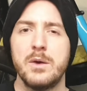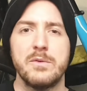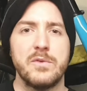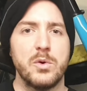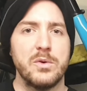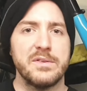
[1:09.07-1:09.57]

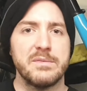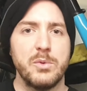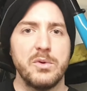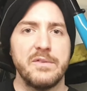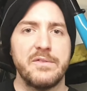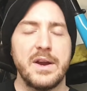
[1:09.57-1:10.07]
for
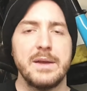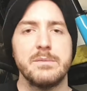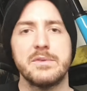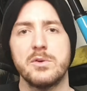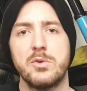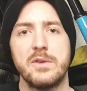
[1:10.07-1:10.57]
smaller
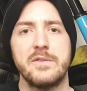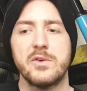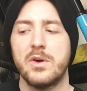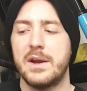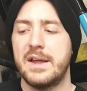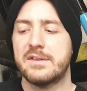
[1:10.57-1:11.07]
frames or if you've
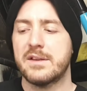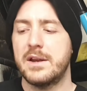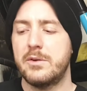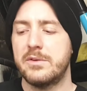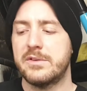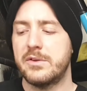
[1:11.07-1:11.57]
got less clearance